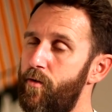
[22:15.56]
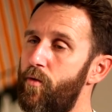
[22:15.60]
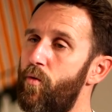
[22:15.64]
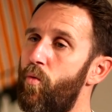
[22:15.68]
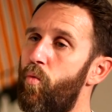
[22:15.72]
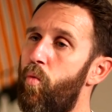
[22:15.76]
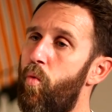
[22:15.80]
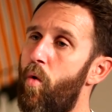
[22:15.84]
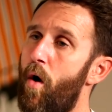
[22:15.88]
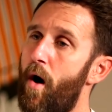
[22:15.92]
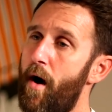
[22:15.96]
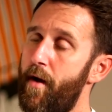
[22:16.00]

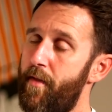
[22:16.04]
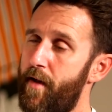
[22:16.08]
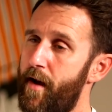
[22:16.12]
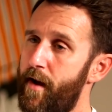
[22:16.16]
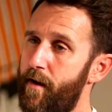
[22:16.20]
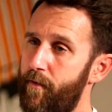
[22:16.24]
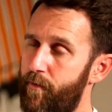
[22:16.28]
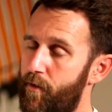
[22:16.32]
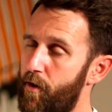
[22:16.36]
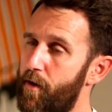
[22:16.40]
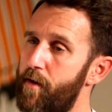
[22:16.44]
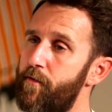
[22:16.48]
why
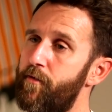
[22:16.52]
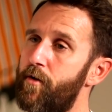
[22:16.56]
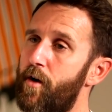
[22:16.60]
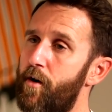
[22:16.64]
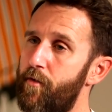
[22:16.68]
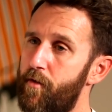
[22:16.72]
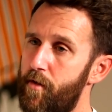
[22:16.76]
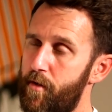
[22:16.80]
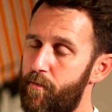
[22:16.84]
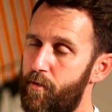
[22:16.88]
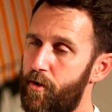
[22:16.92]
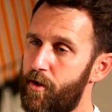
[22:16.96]
they got
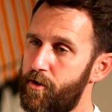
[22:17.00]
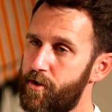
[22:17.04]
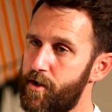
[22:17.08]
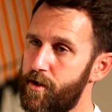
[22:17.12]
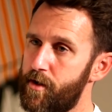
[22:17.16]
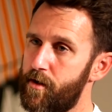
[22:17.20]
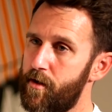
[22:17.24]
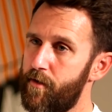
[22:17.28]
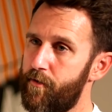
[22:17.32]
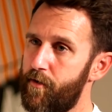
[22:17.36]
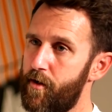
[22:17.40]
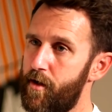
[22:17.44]
involved in the
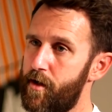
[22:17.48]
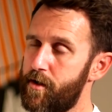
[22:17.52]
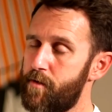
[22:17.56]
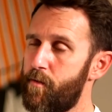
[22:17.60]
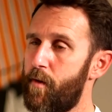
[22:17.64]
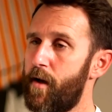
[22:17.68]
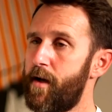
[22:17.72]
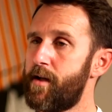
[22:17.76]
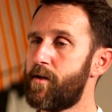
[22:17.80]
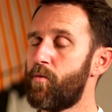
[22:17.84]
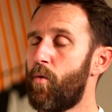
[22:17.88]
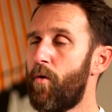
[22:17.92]
project in the first
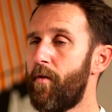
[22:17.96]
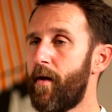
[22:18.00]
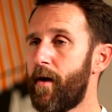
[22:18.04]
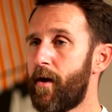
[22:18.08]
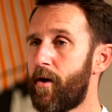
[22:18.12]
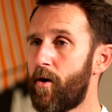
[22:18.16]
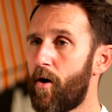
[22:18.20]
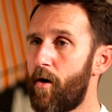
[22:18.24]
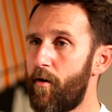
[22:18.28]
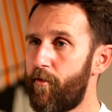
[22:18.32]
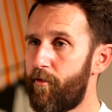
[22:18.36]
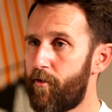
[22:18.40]
place, what they
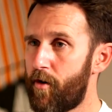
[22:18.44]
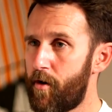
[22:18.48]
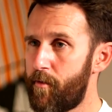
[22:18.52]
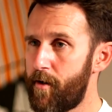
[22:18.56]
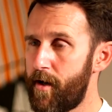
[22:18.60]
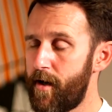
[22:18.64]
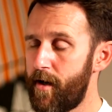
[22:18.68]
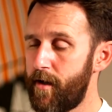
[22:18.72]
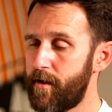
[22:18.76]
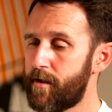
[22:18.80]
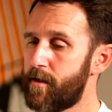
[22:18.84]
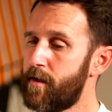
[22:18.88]
got from
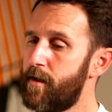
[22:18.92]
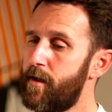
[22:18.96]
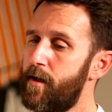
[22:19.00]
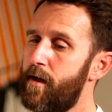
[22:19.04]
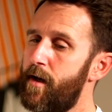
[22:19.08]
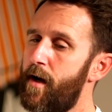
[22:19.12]
it,